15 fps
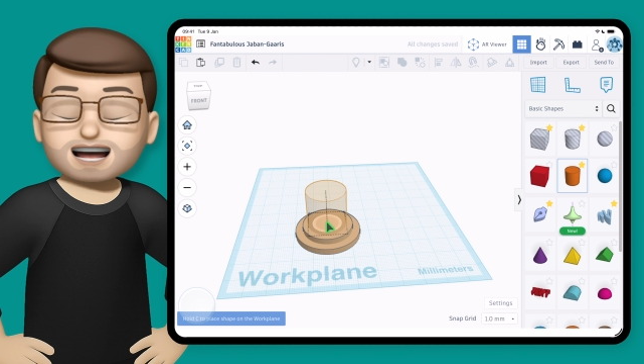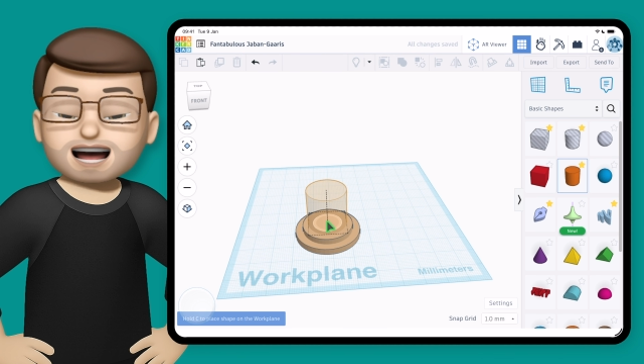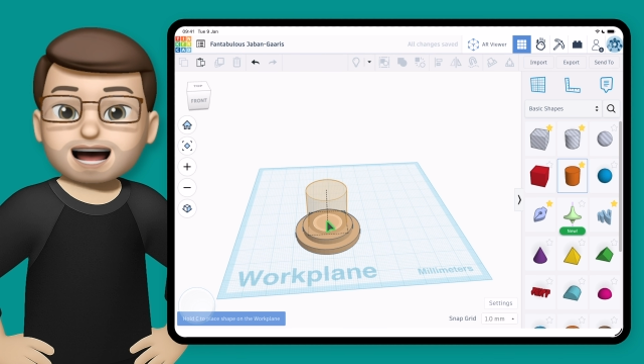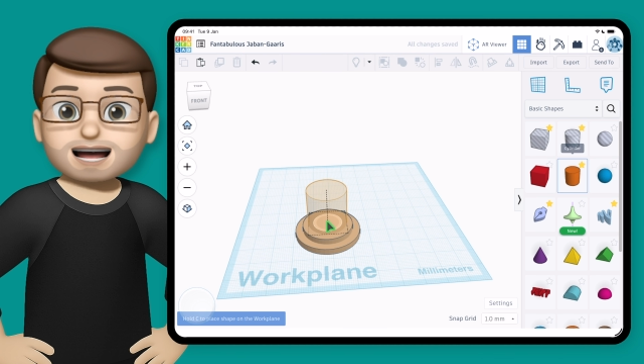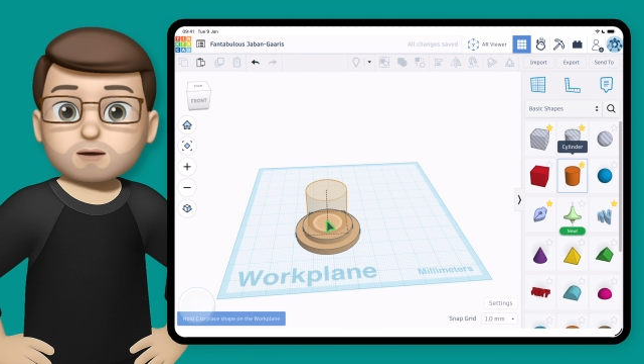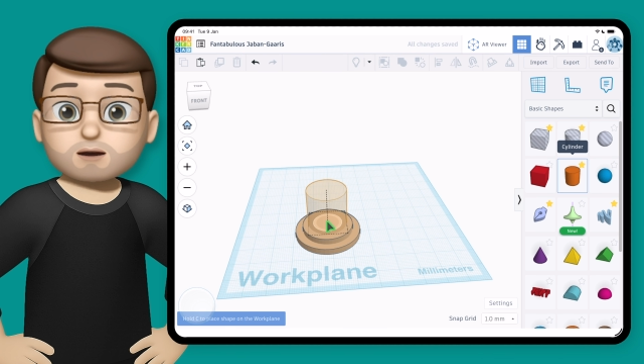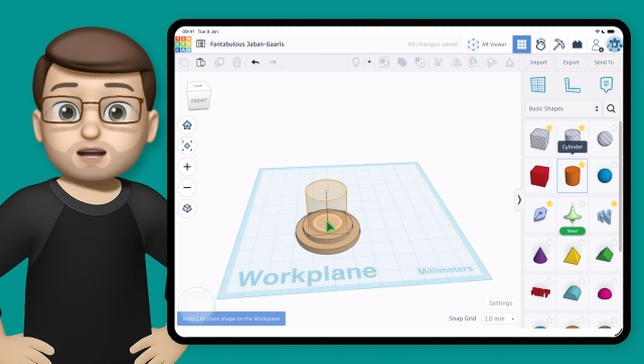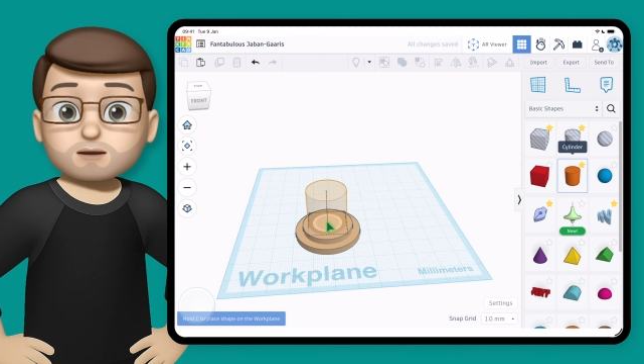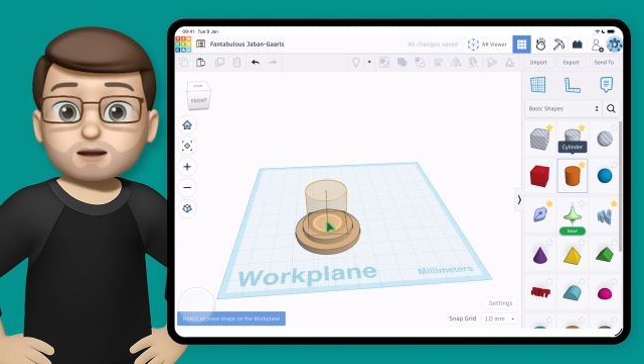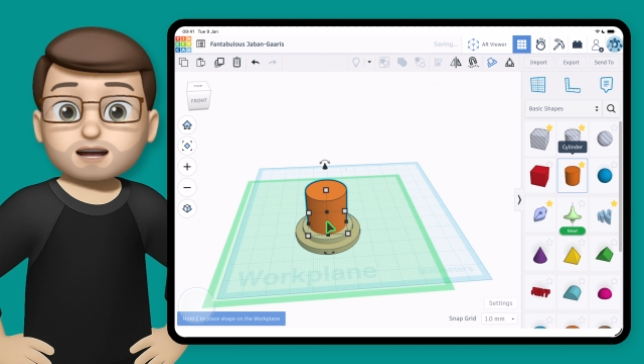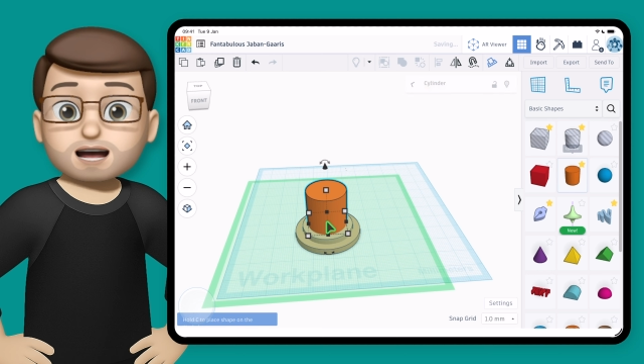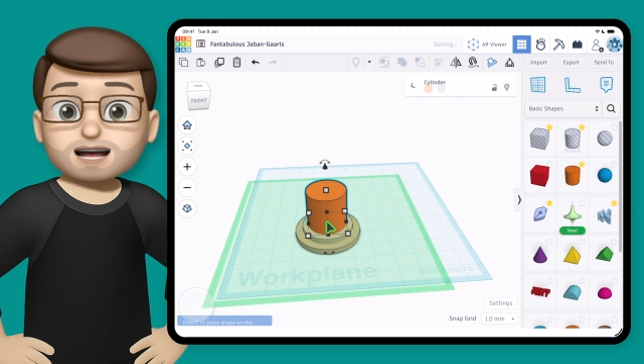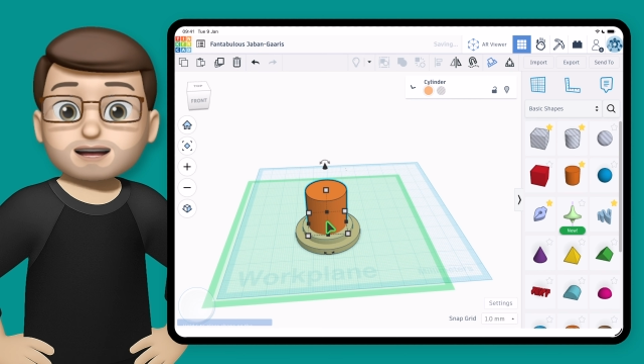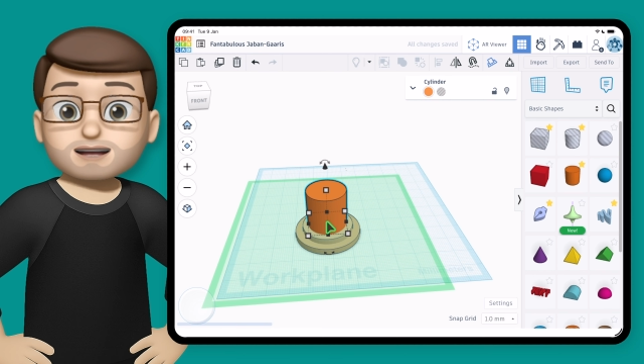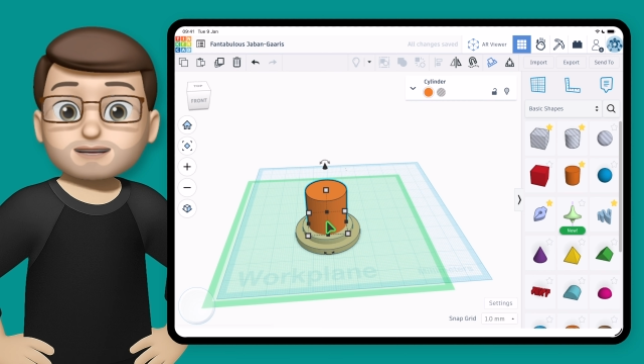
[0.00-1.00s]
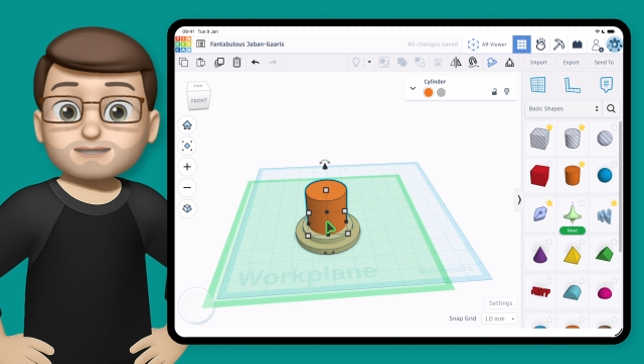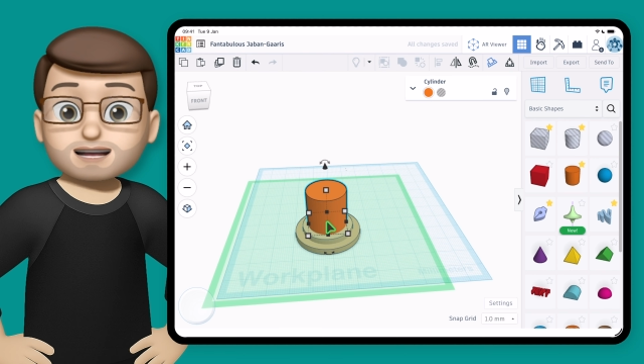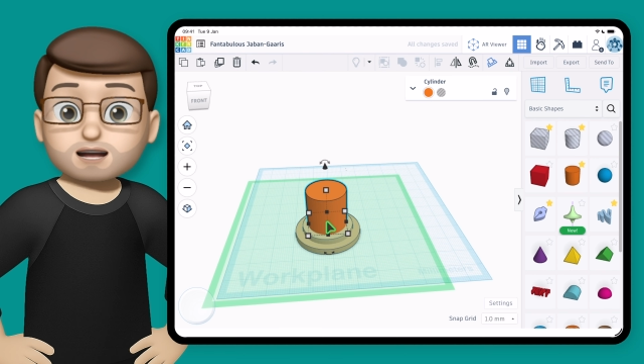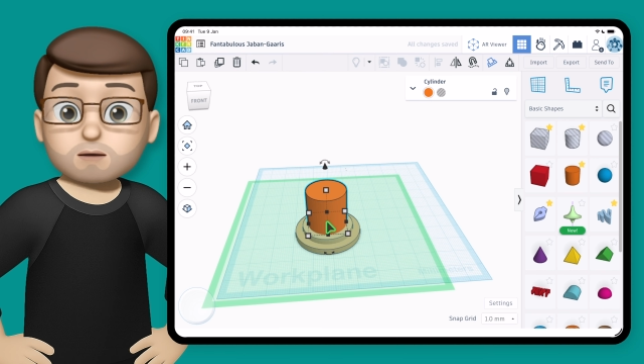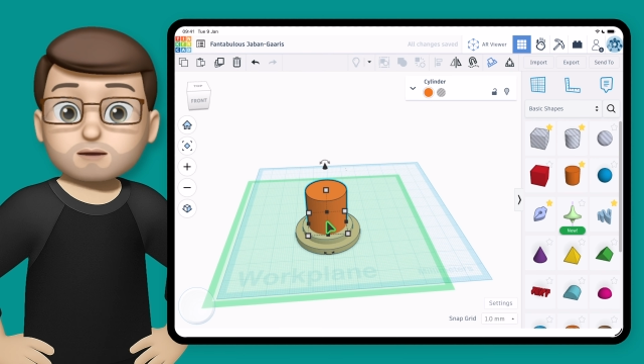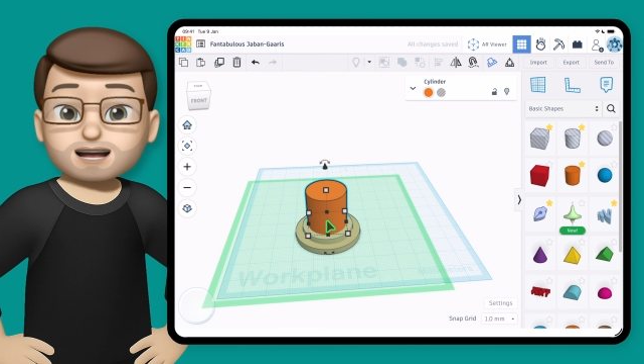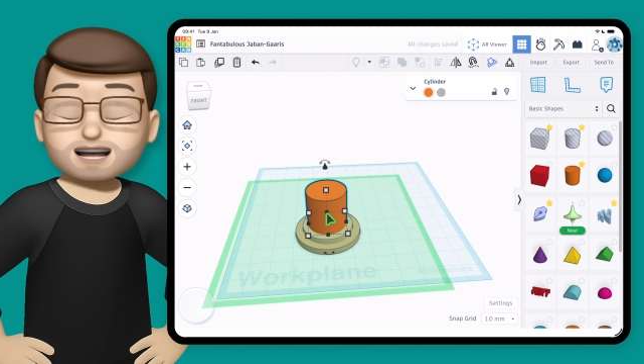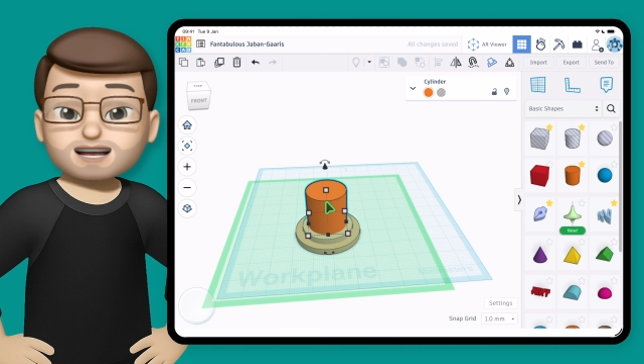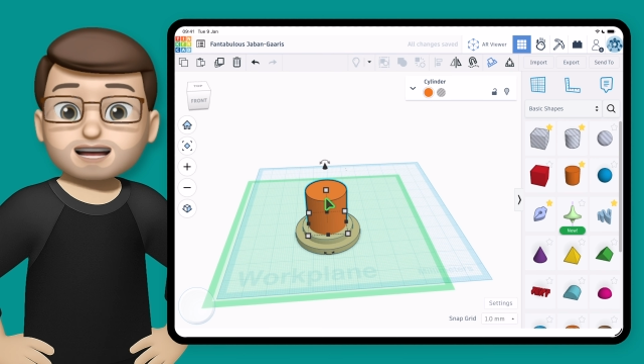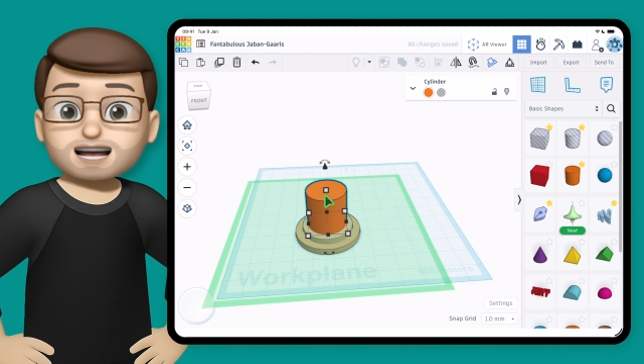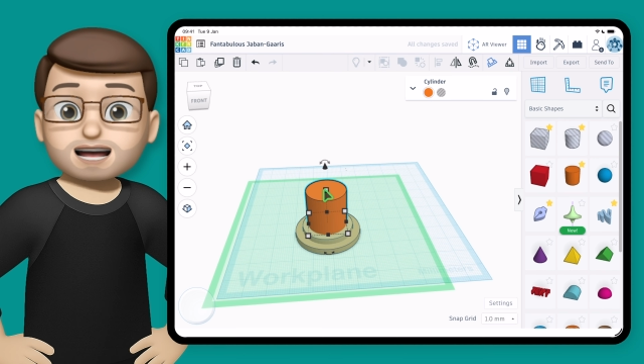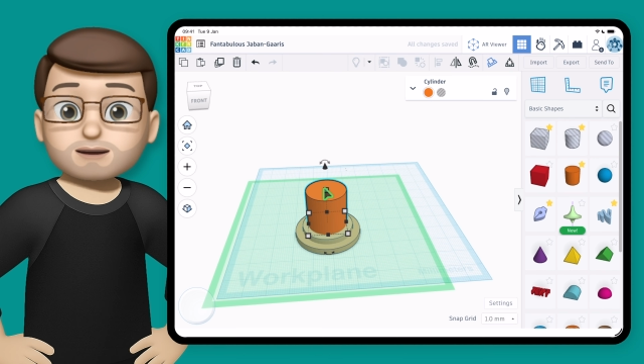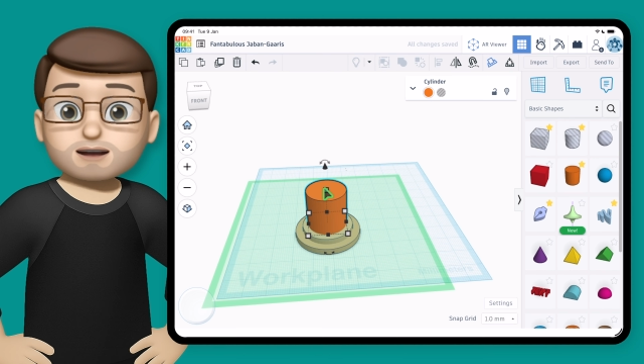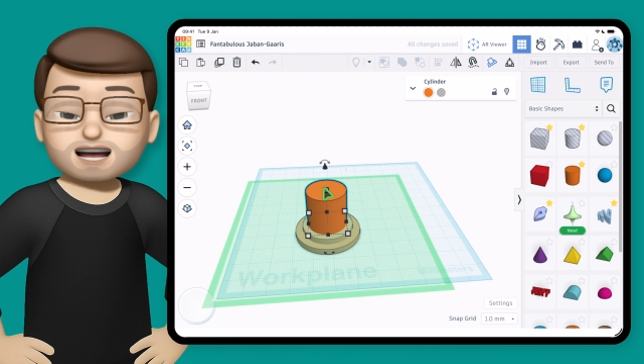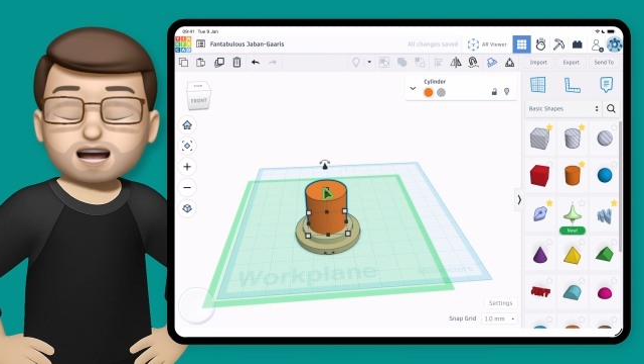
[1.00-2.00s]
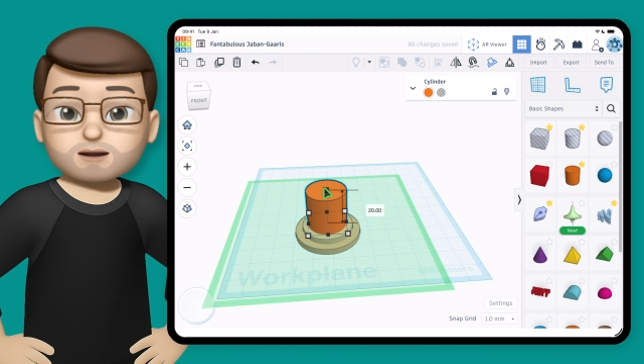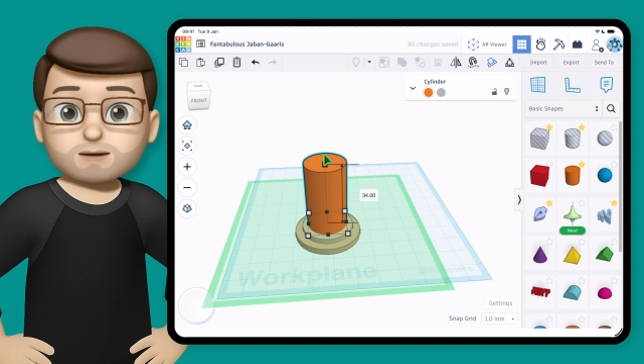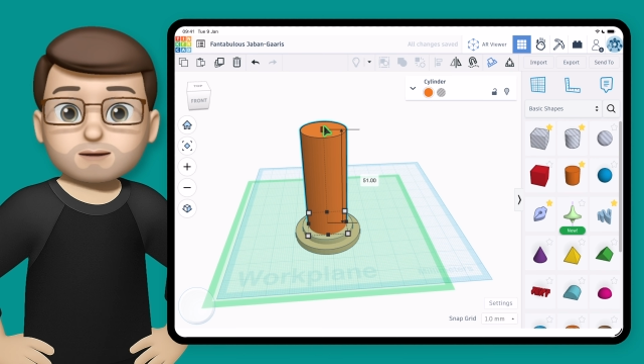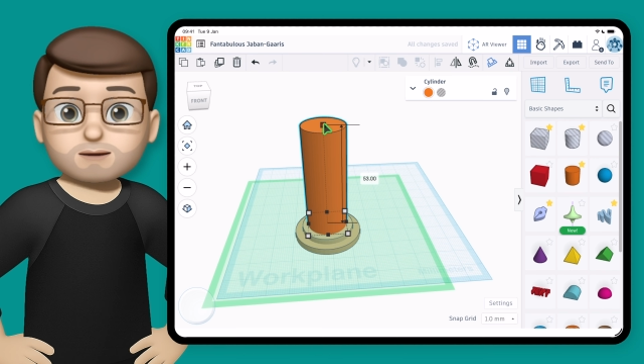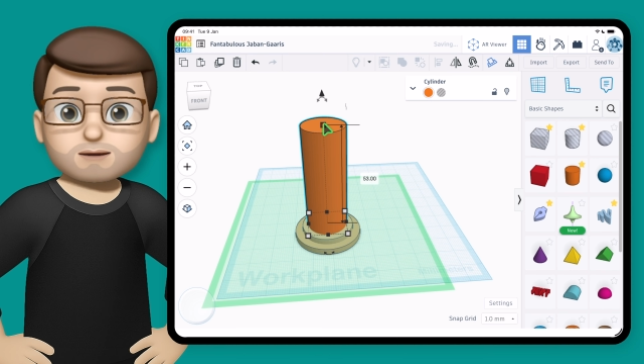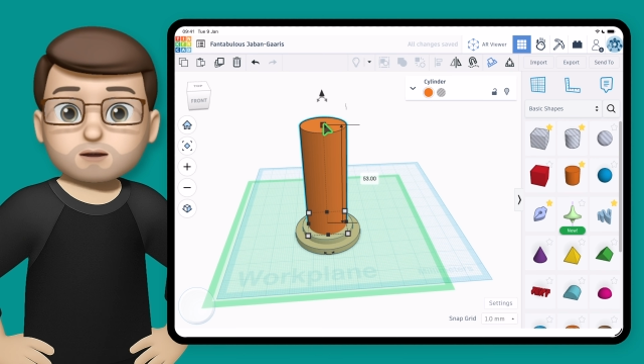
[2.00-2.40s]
And I want to align 3 objects together now.